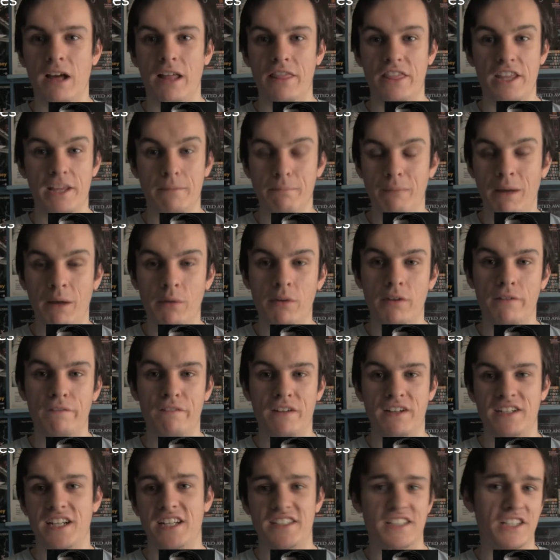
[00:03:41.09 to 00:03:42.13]
The amount of
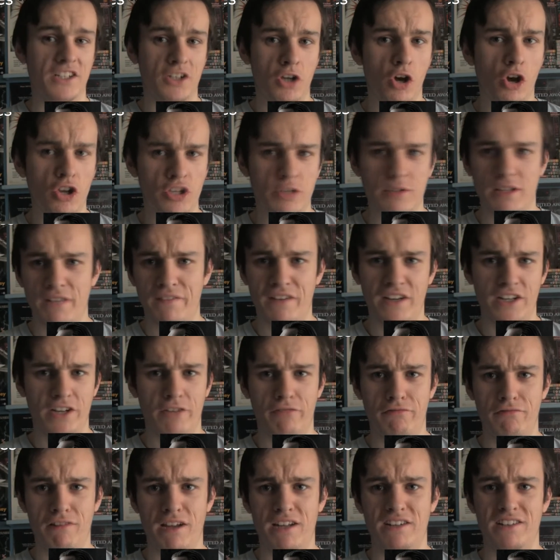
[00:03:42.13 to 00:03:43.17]
fantastic costumes in Phantom
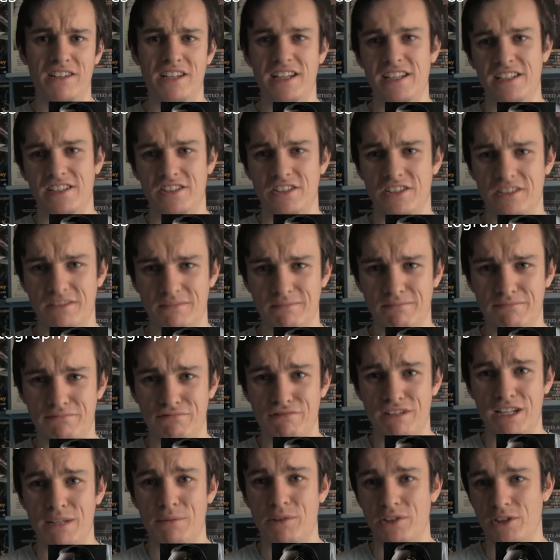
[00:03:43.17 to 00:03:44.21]
Thread is just
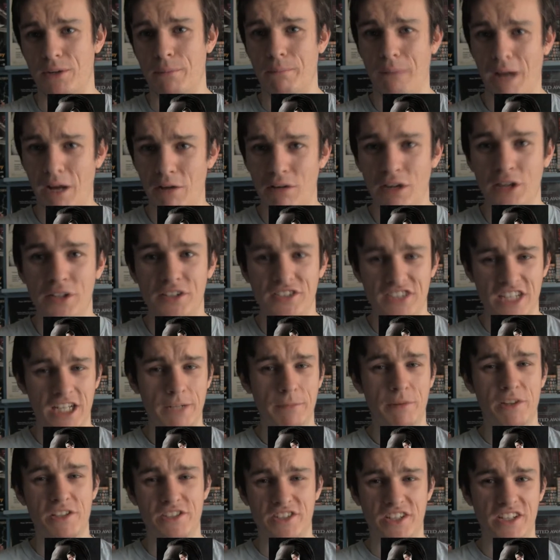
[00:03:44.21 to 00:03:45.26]
pretty much unparalleled in
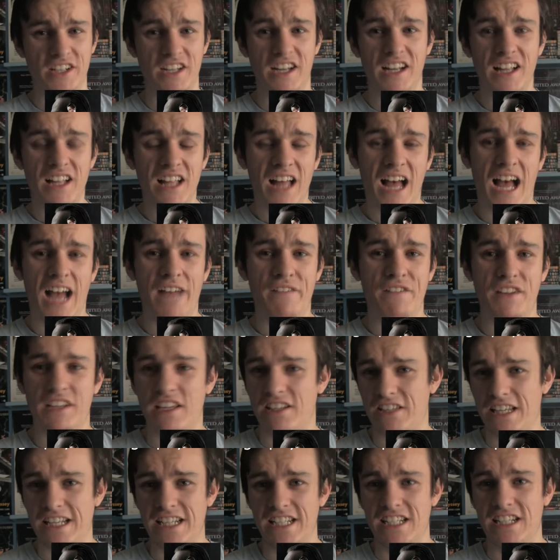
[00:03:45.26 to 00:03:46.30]
cinema this year. I think
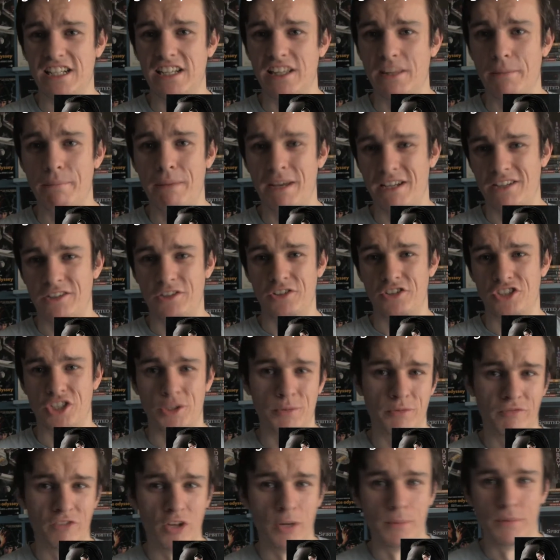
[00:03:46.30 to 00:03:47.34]
it's easily the best
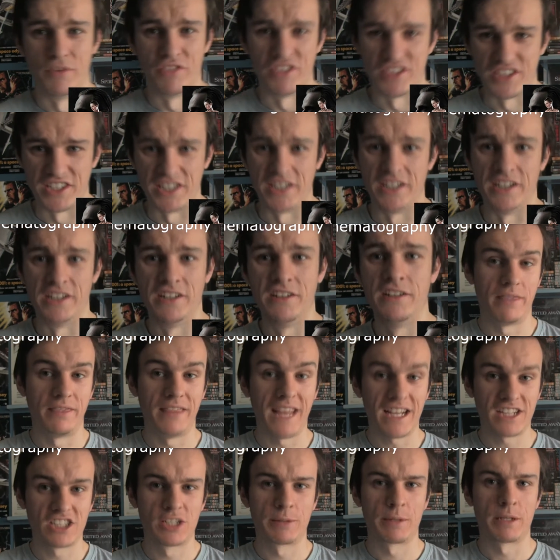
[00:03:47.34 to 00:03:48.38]
costume film of the year.
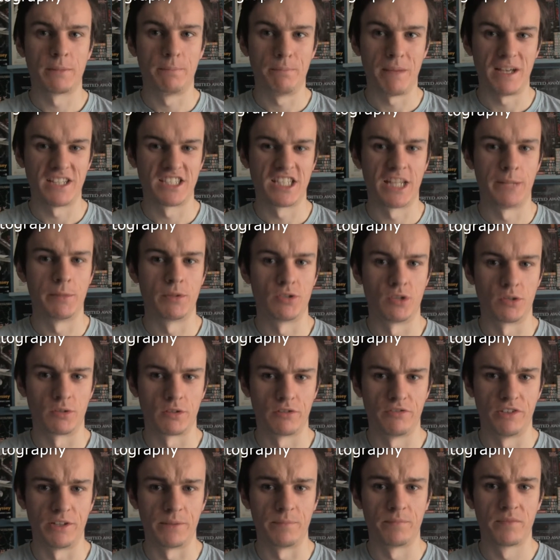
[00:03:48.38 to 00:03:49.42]
Next up is Best
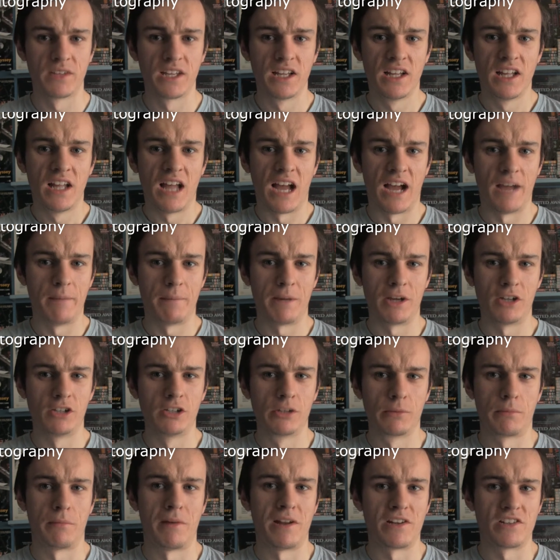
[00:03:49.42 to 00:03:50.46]
Cinematography, and my
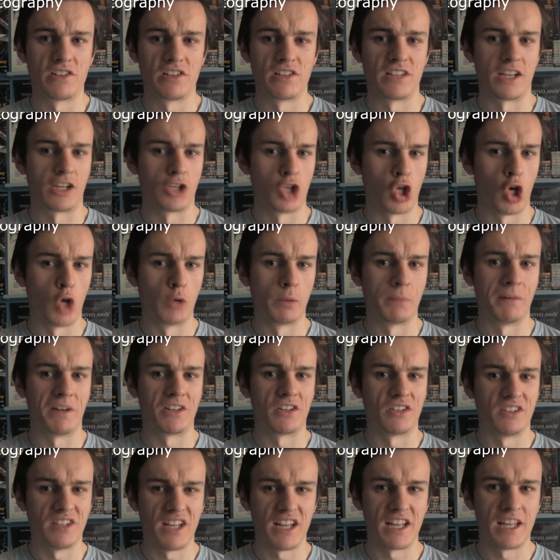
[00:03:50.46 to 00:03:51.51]
honourable mentions are Call Me By
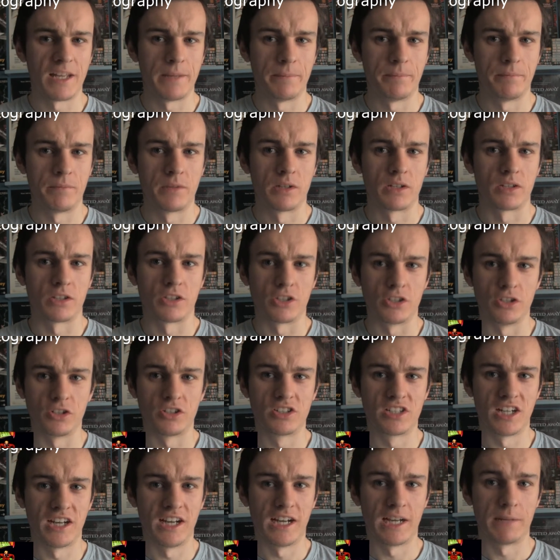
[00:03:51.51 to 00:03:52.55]
Your Name,
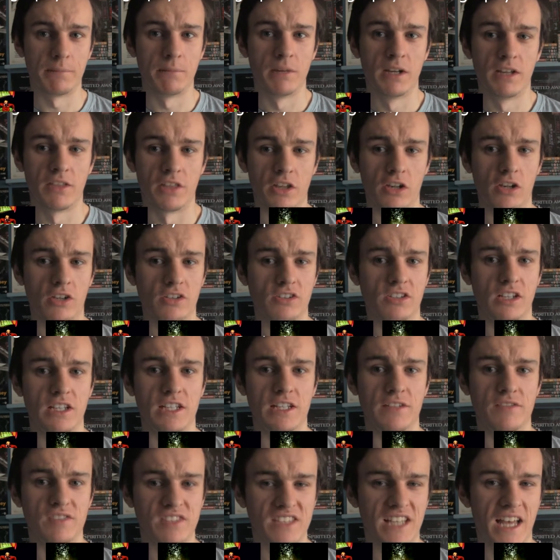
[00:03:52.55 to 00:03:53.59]
Good Time, The Lost
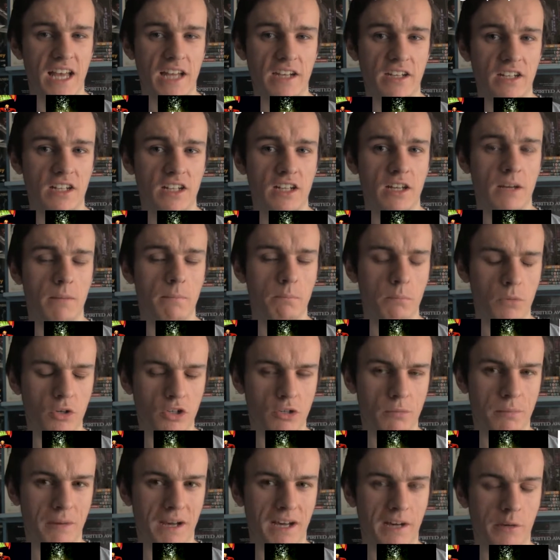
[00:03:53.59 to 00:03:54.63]
City of Zed,
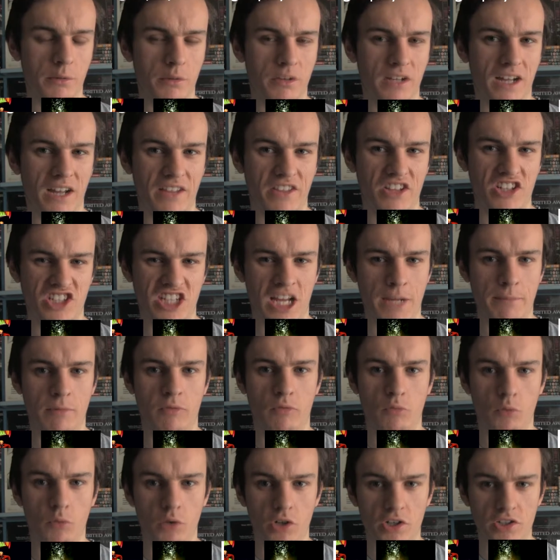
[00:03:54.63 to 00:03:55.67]
Mudbound, and The Shape
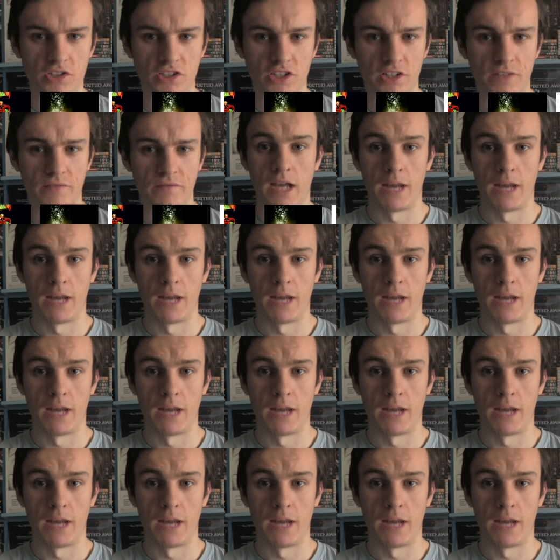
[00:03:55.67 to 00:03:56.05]
of Water.